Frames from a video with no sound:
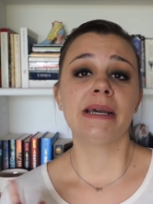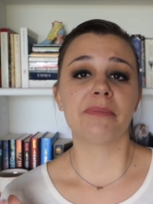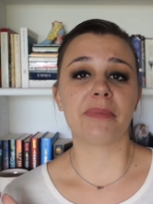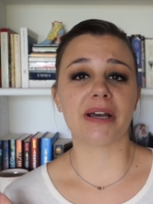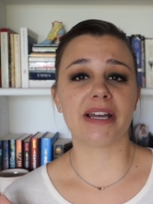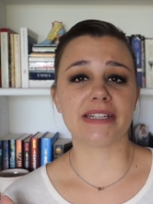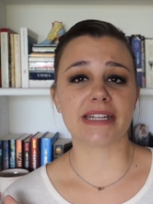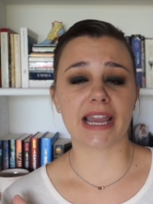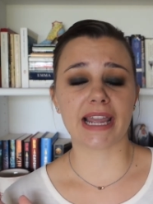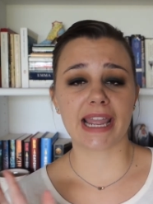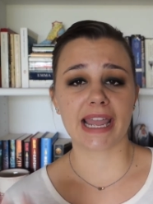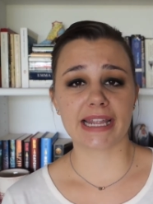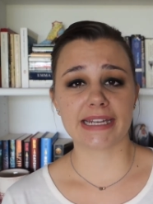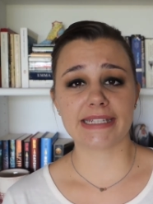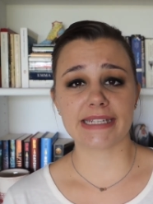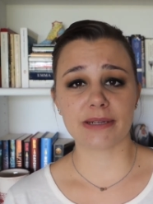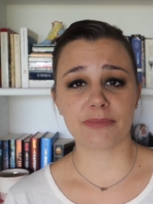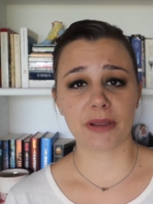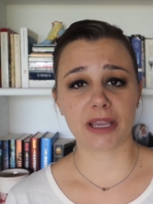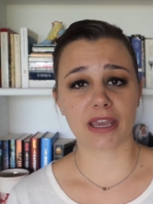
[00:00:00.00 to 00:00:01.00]
But I
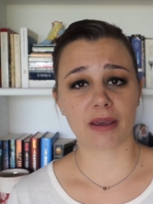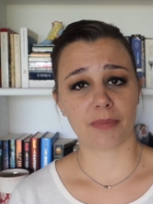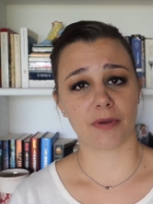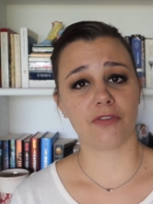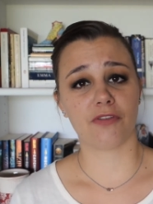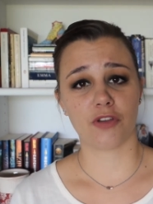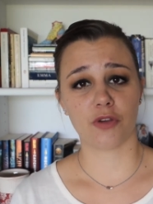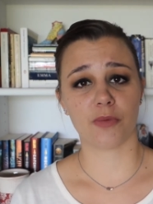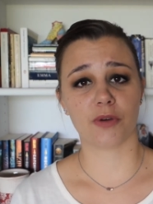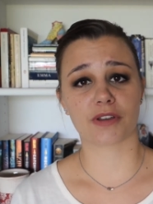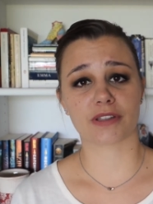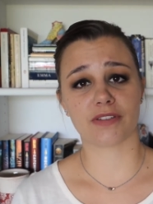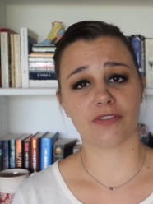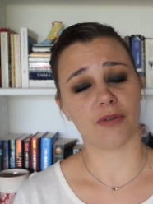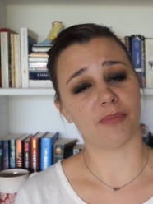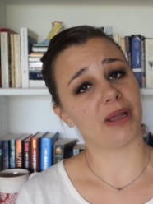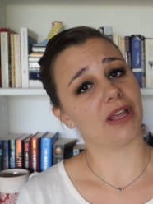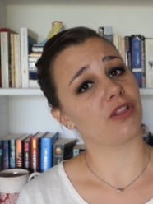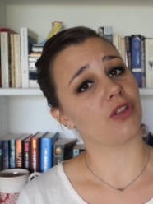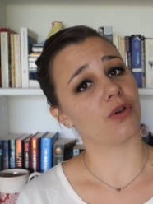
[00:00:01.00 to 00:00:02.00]
did pick up a few books
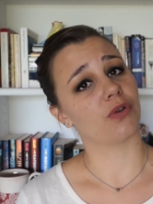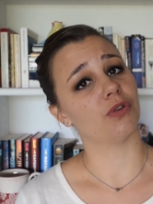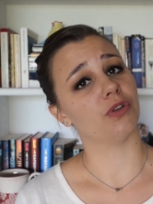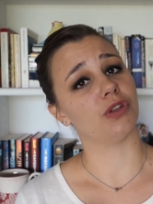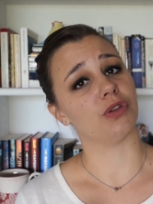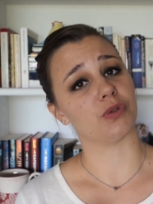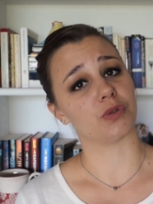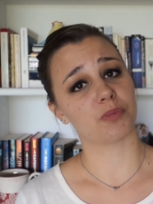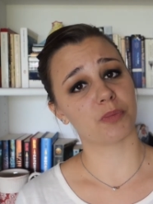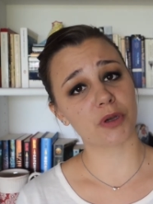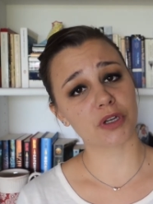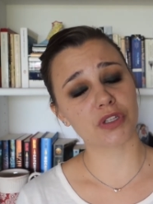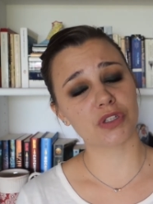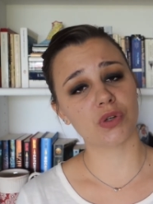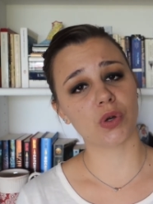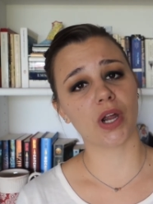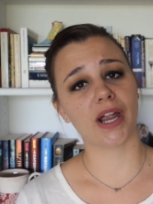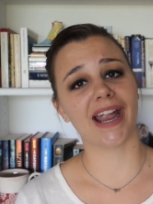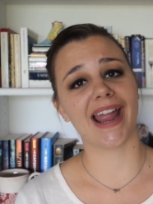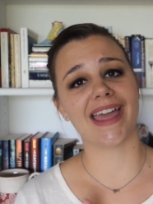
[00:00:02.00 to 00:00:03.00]
from my local used bookstore